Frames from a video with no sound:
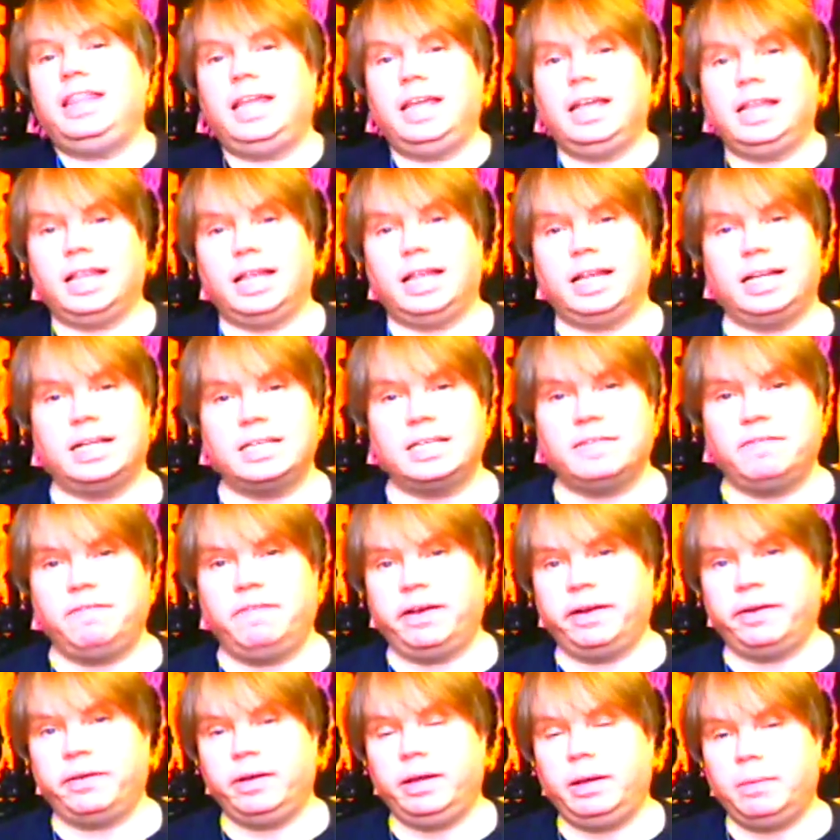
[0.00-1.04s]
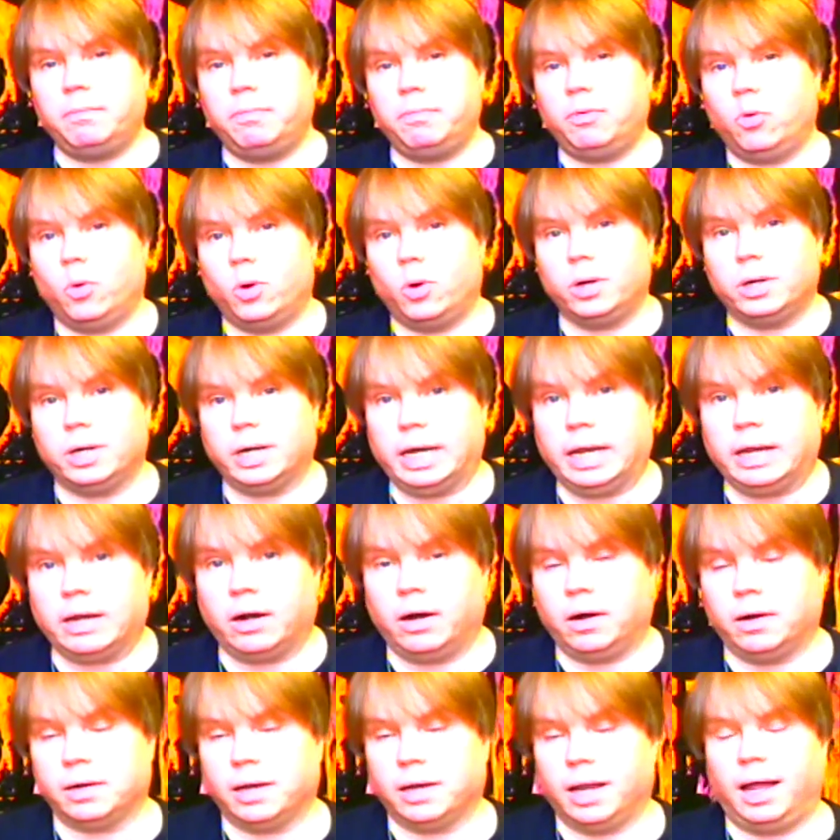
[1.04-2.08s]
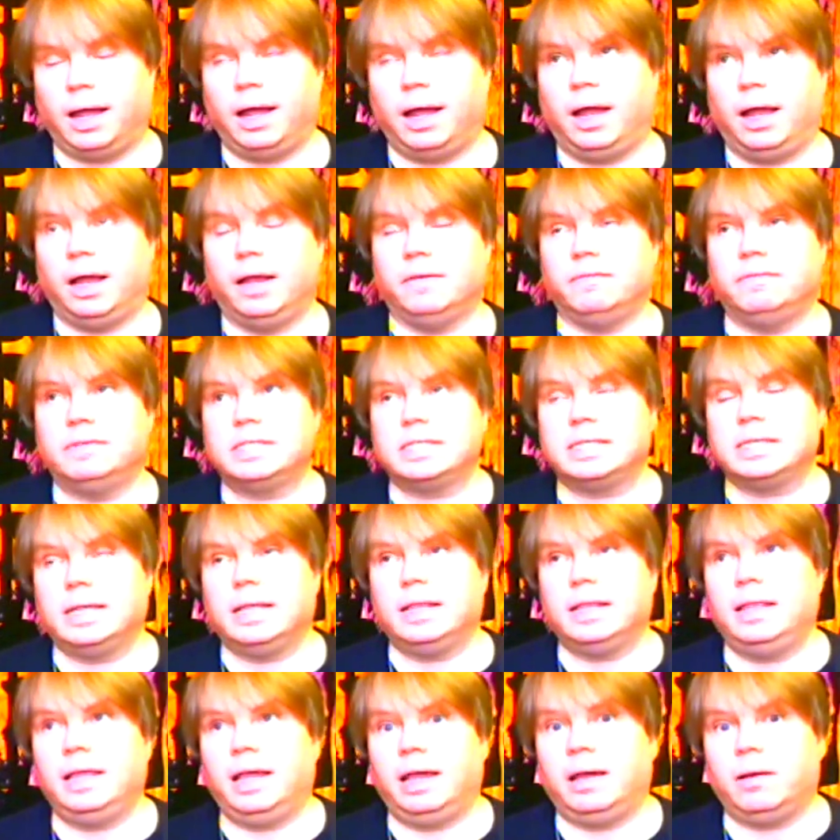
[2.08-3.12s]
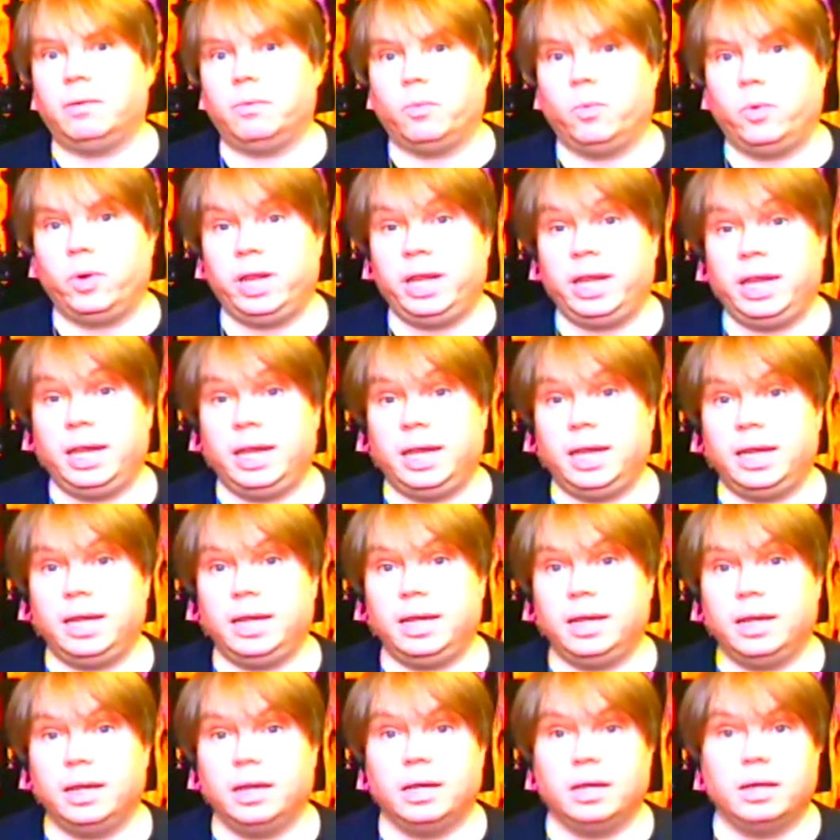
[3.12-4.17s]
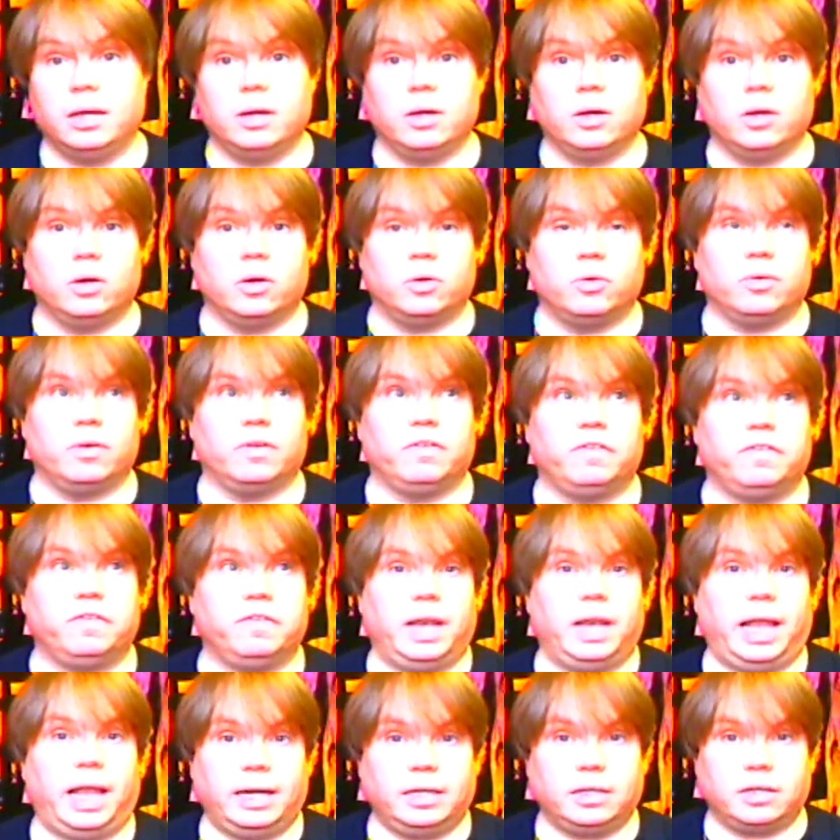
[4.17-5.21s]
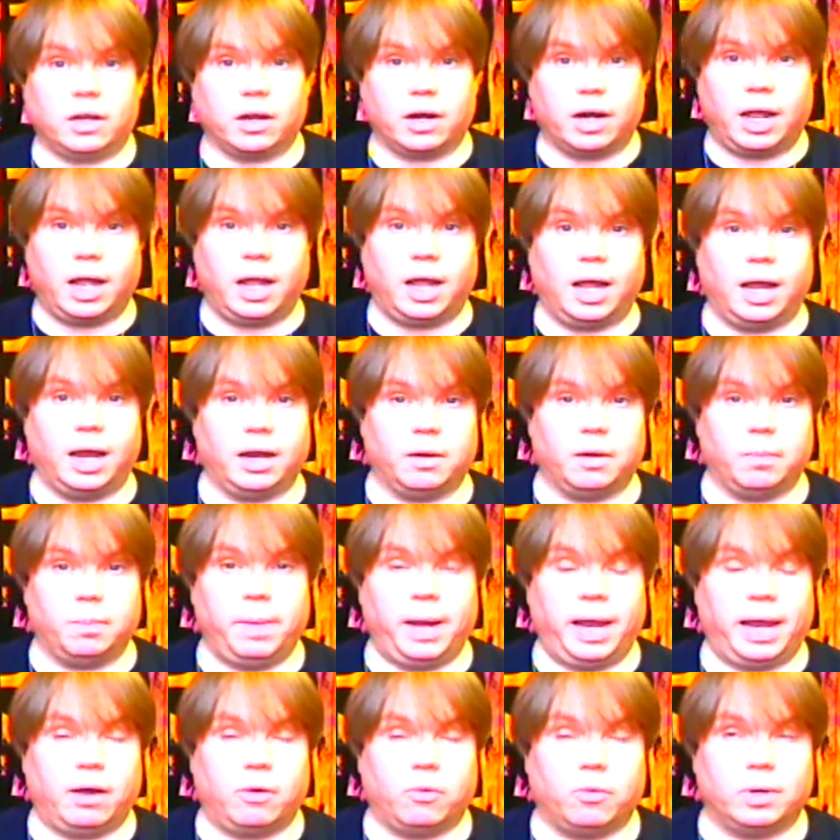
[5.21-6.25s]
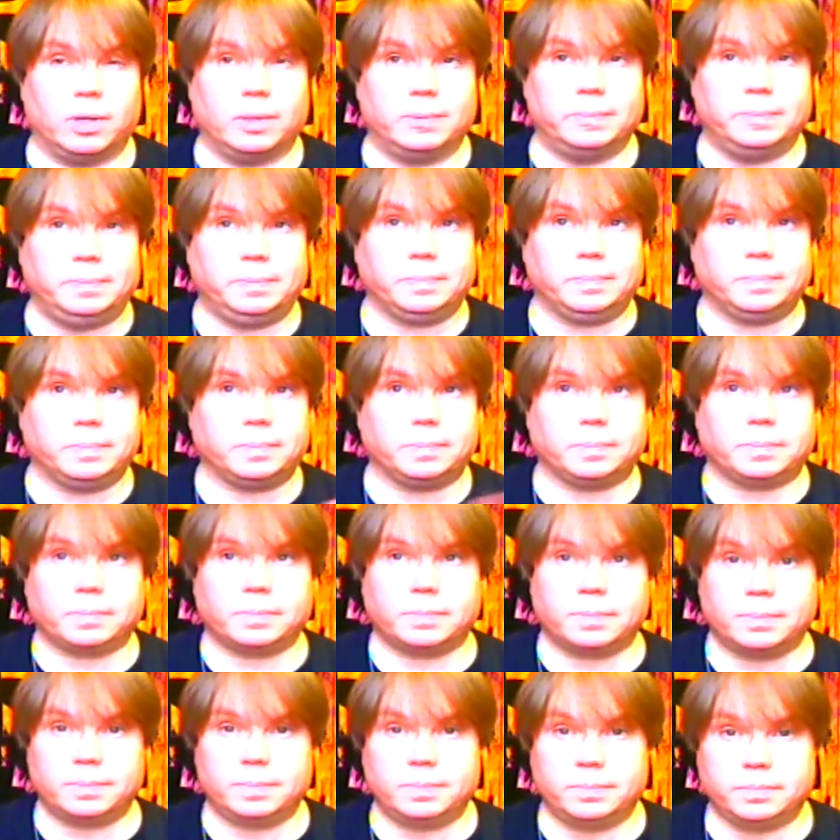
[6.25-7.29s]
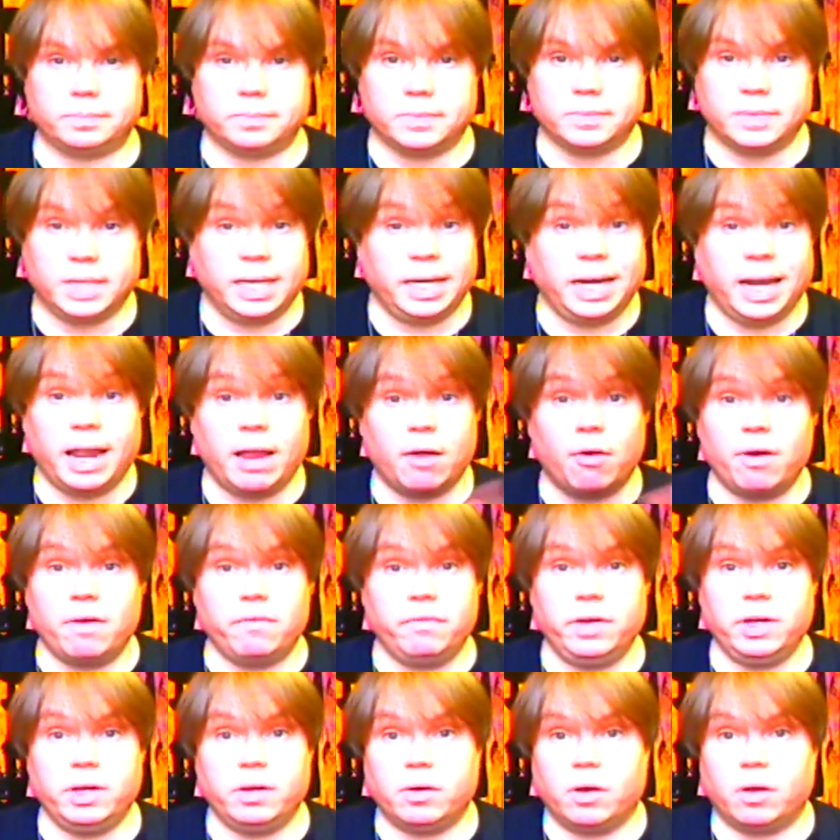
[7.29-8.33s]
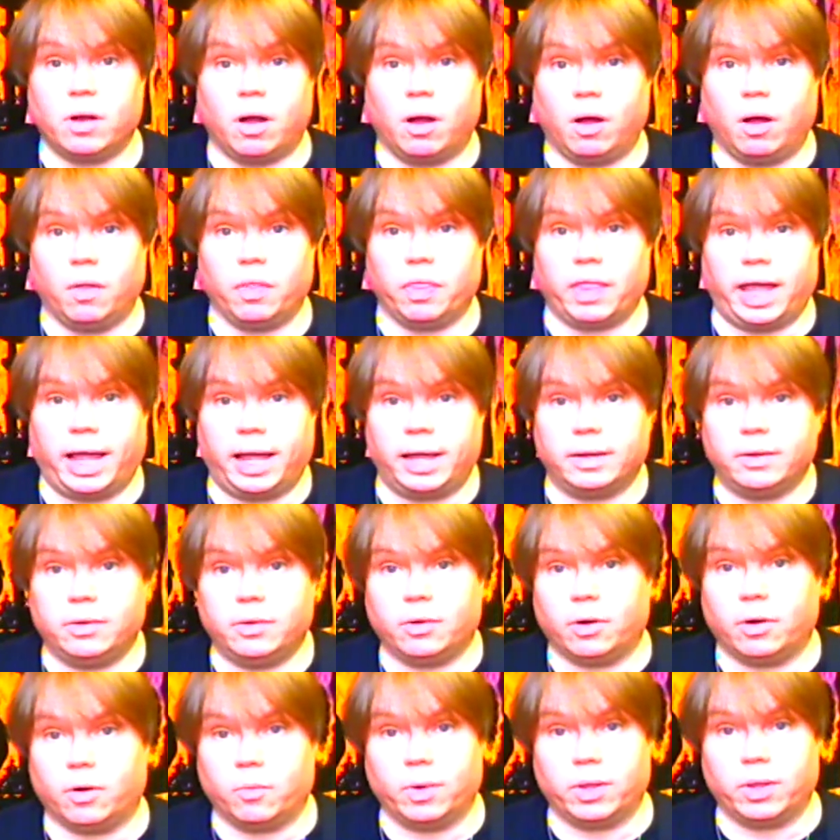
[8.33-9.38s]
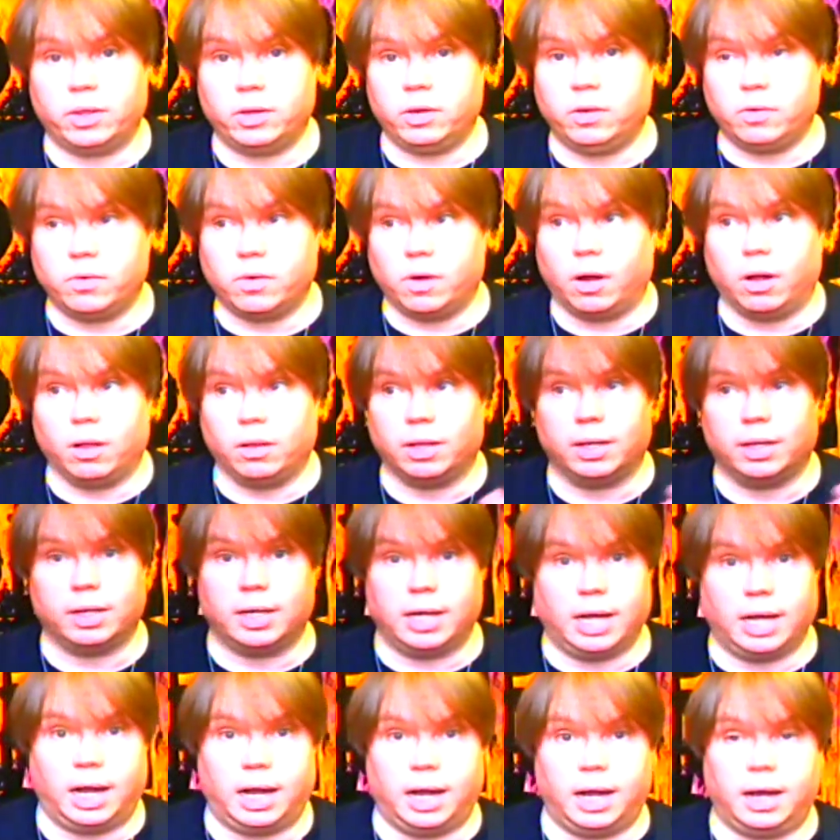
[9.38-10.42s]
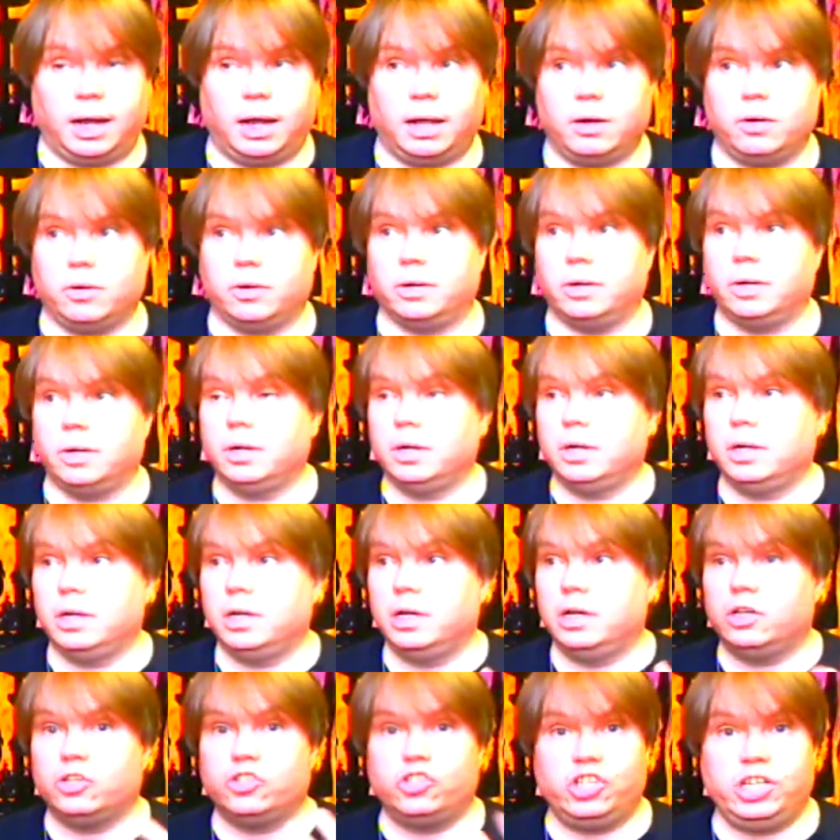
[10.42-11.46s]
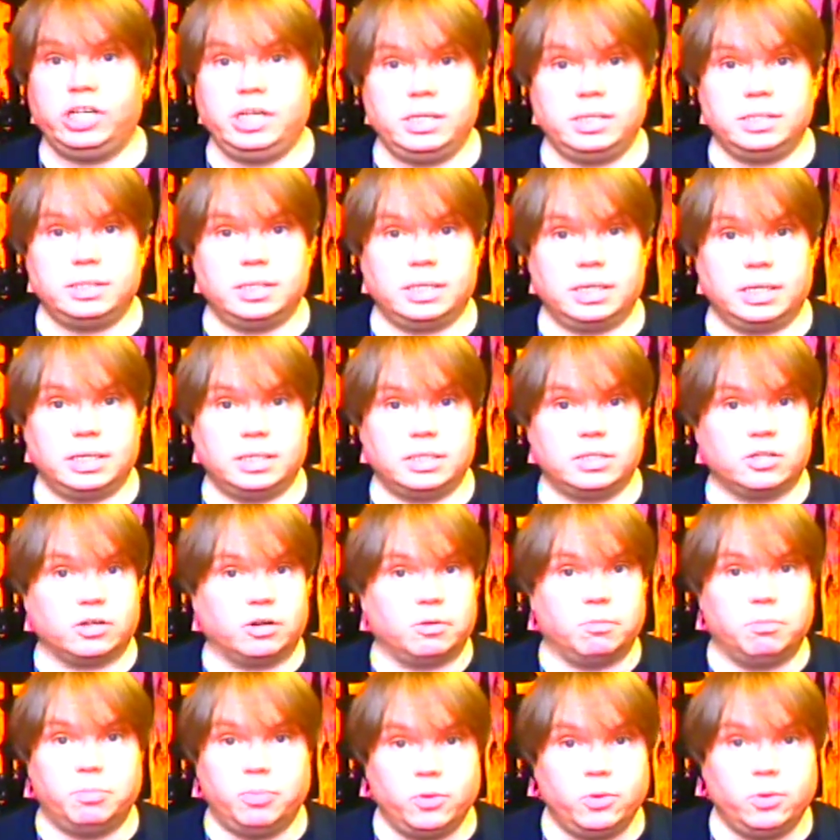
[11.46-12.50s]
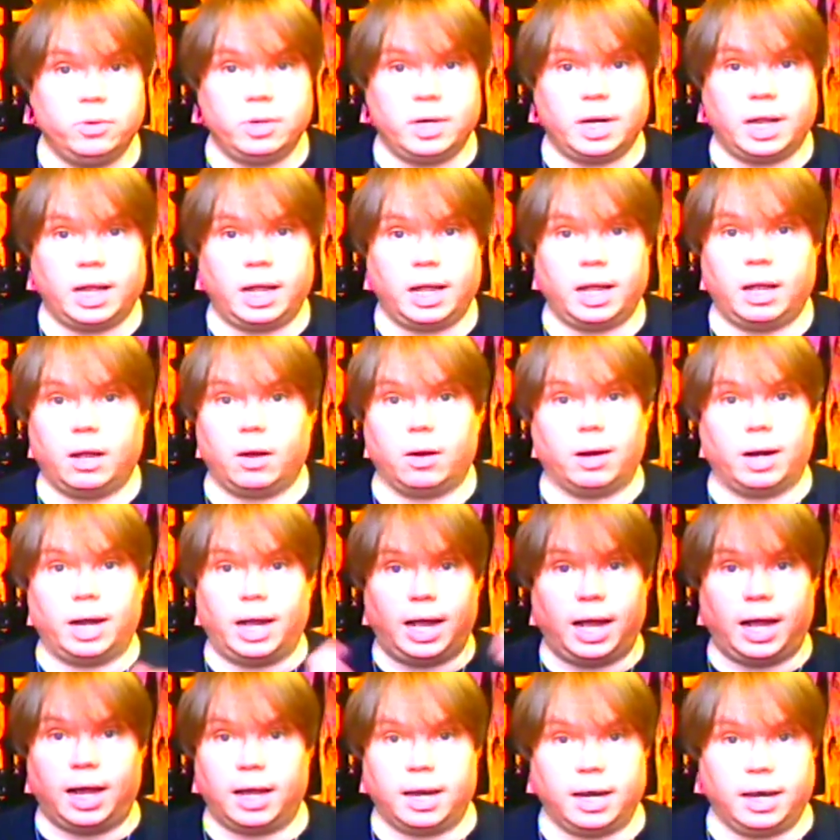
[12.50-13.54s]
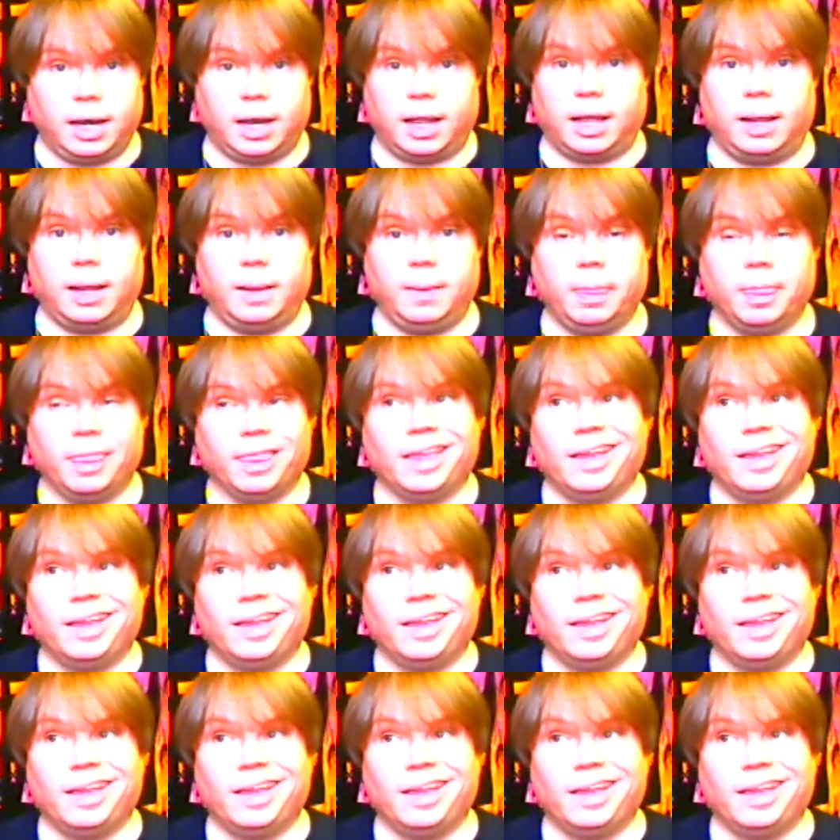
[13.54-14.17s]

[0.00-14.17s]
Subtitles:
think that it's very important in our lives that we reflect on a higher power. And however you call that, you know, whether you call it God or Jesus or Buddha or Allah,